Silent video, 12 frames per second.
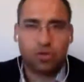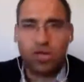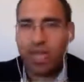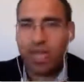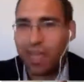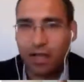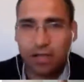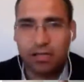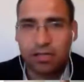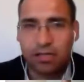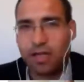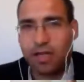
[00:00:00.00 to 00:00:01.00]
to
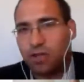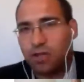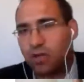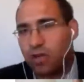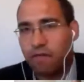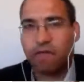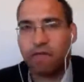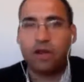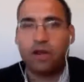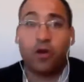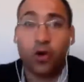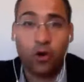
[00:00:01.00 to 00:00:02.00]
skills and to
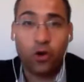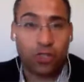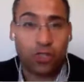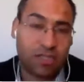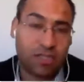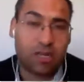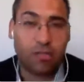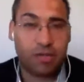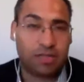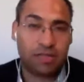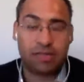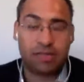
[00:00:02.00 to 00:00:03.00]
different goods and
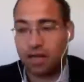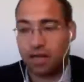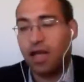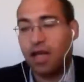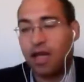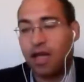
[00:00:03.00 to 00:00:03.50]
services, and